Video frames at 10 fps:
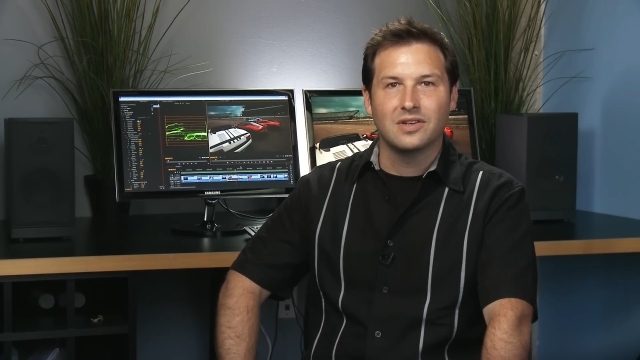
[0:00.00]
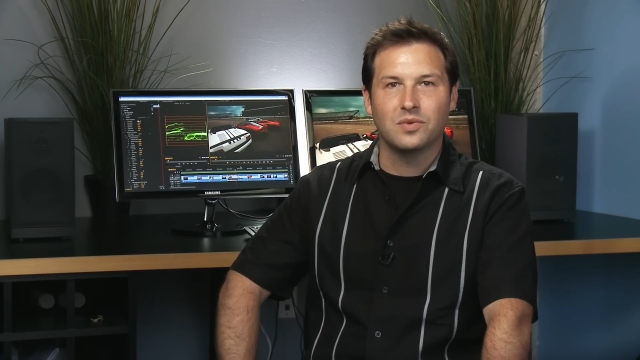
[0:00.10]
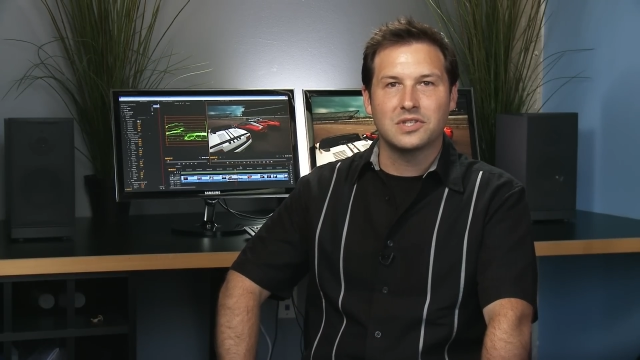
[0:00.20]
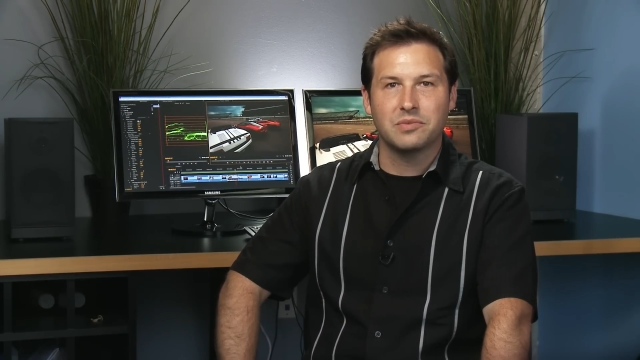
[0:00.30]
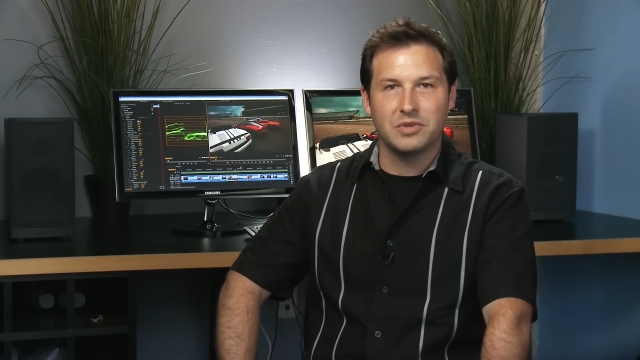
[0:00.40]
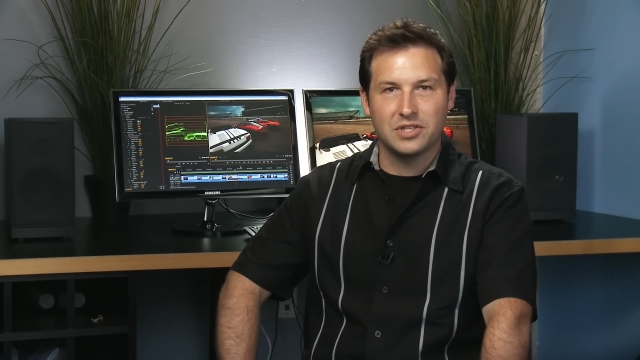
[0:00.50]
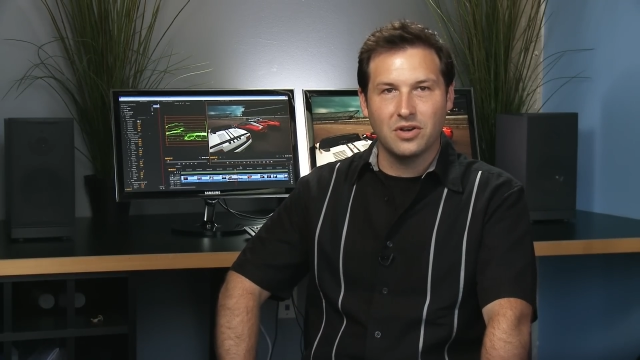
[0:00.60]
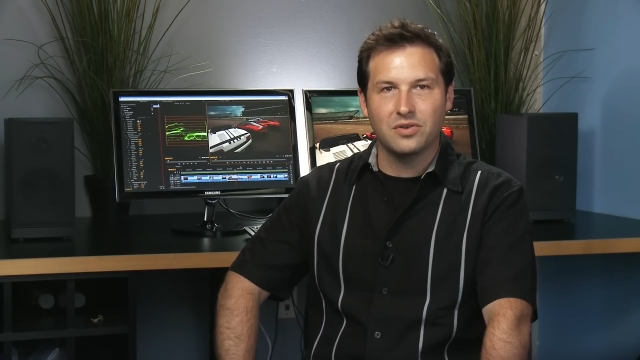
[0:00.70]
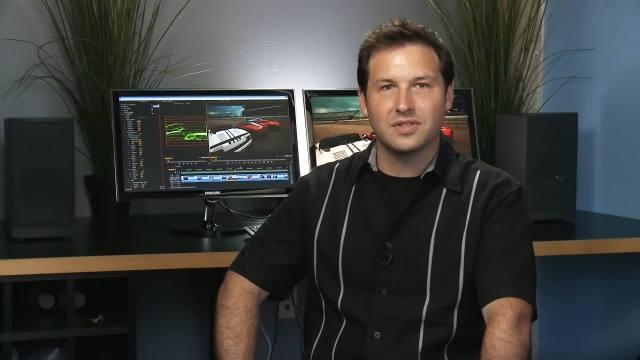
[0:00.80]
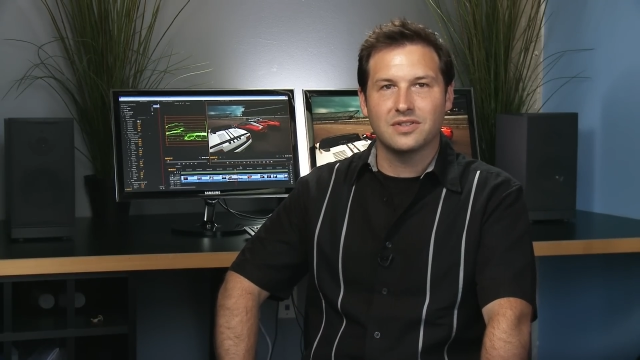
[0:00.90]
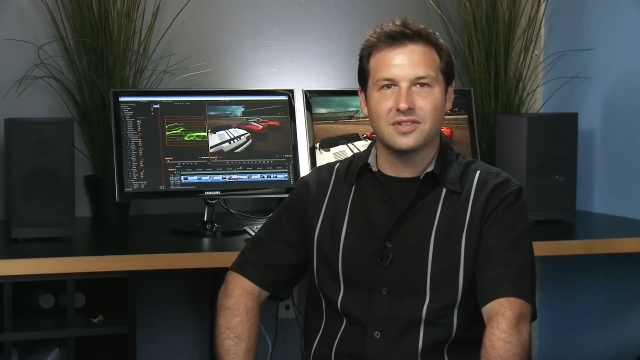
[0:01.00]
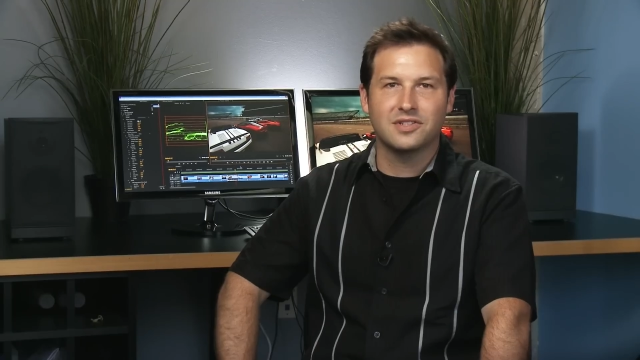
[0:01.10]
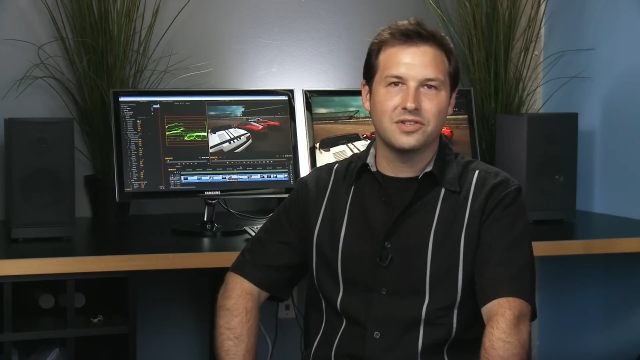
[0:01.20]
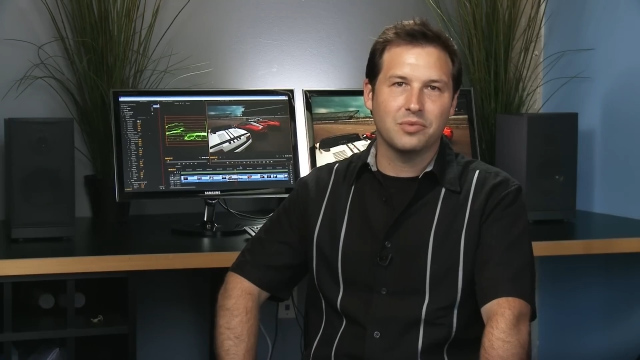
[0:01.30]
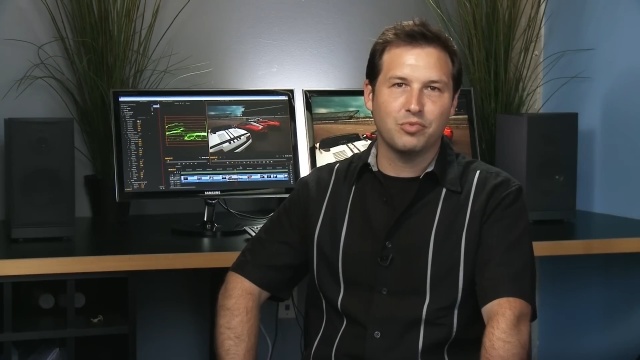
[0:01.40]
which can be chosen to
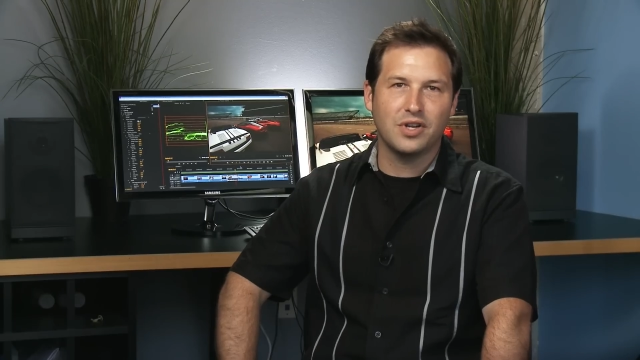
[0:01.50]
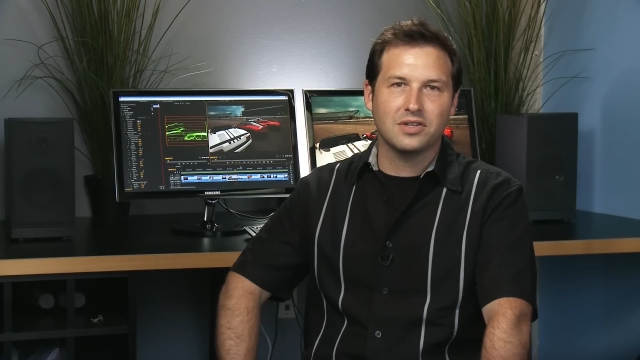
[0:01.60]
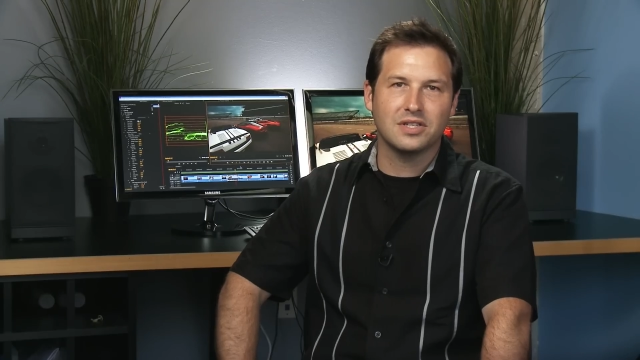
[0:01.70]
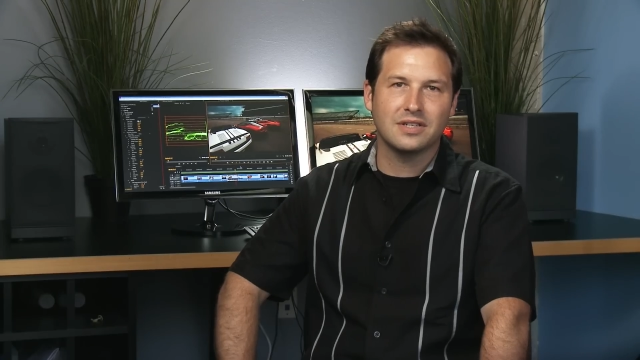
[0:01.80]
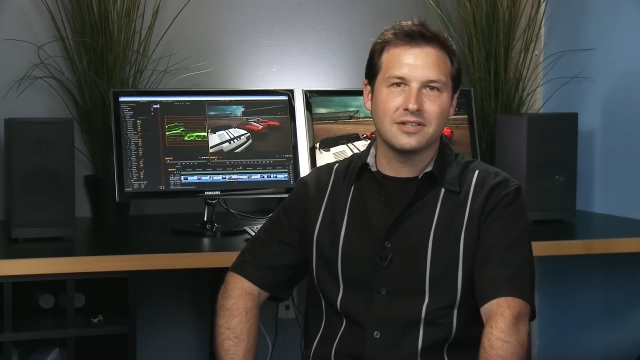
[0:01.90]
suit your production.